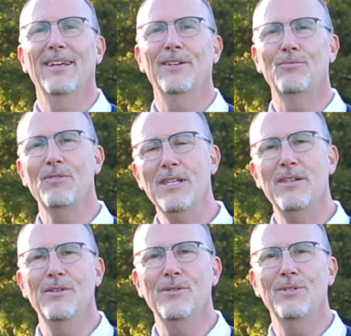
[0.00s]
is
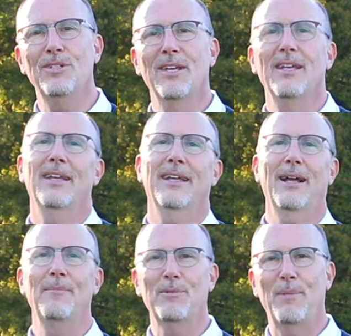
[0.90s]
reused, it
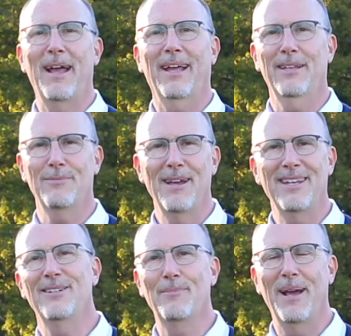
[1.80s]
comes back, it's made
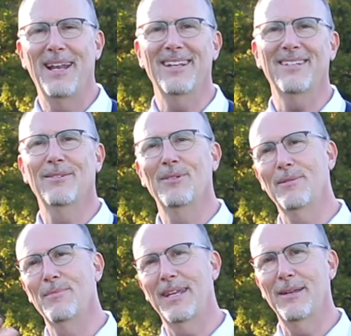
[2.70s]
into pellets and we
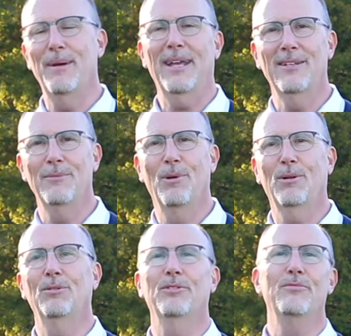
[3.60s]
can make it back into
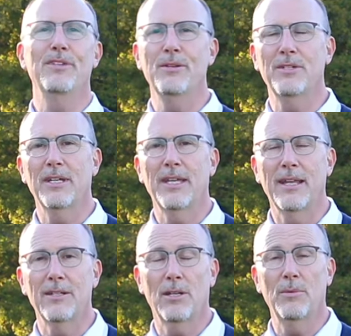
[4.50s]
bottles and reuse it
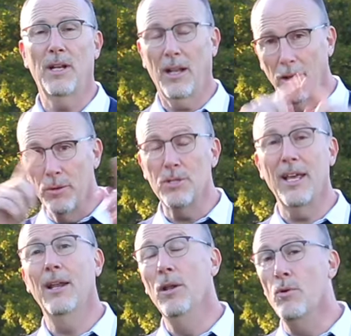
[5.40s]
again. So we close
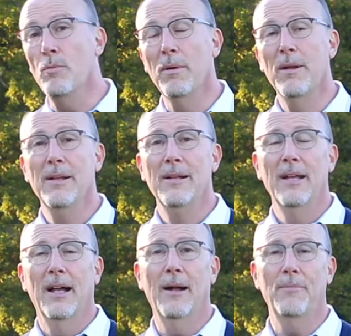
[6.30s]
that loop.
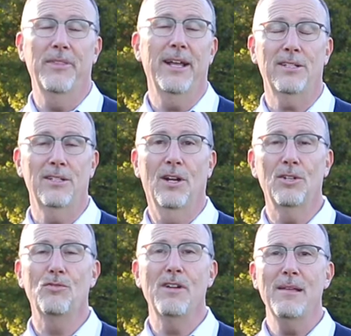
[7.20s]
Um, that's a, a
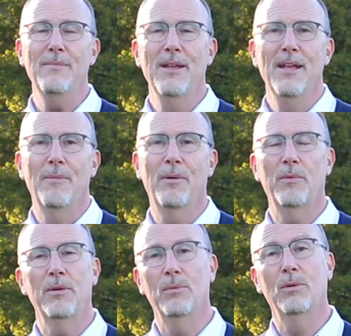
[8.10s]
dream, but
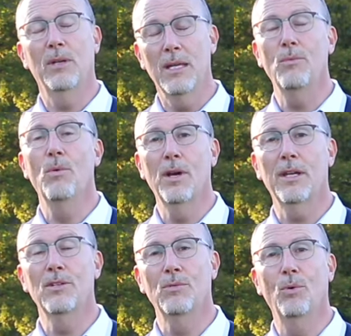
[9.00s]
we will keep
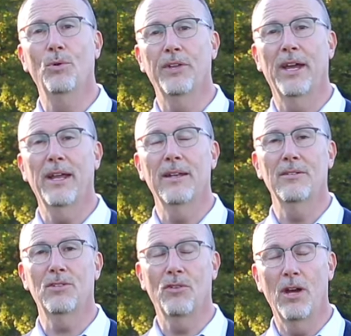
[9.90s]
working towards that
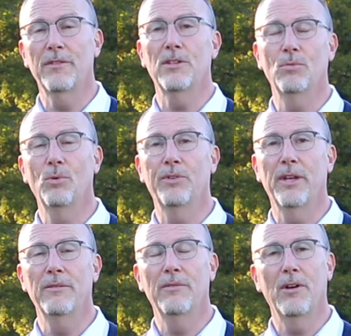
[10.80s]
and striving towards
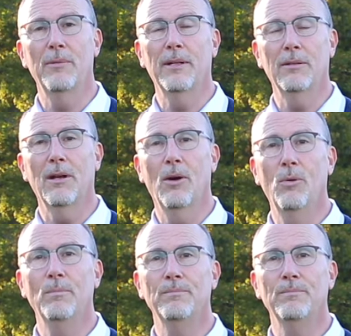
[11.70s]
that environmental goal.